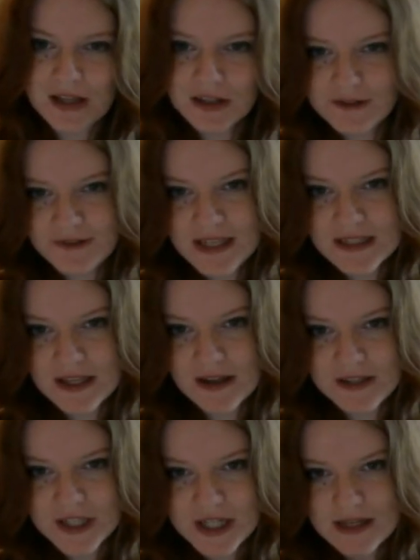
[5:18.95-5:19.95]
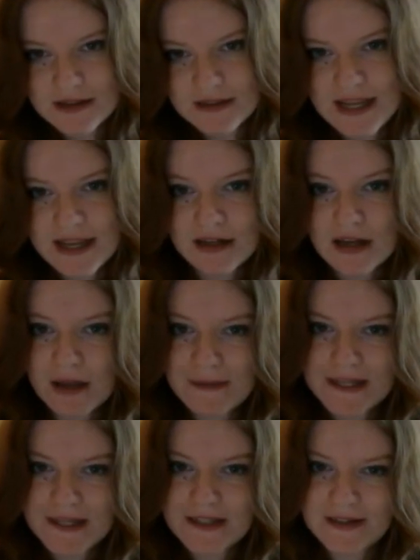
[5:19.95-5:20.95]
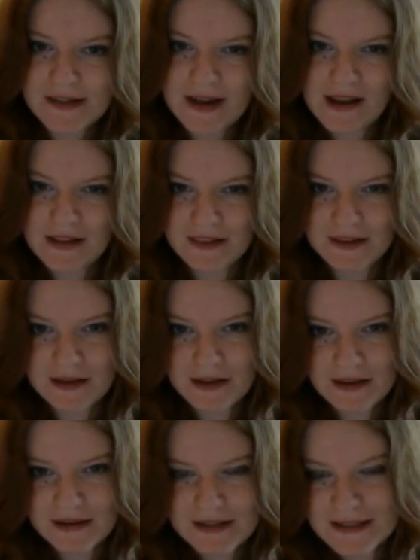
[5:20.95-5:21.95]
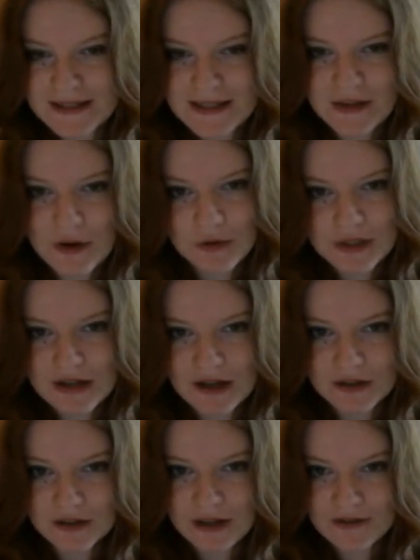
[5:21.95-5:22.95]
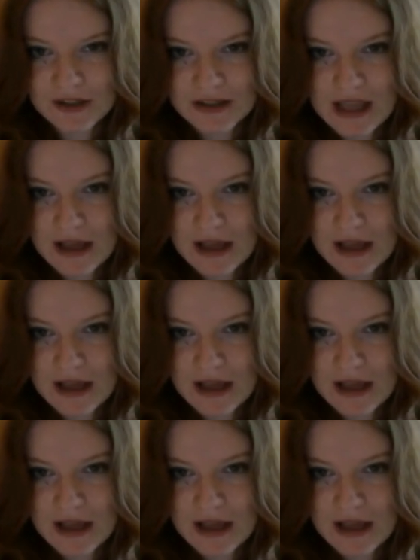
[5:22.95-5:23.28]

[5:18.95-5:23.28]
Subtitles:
Luffy and Sanji take Nami to see the only doctor left on the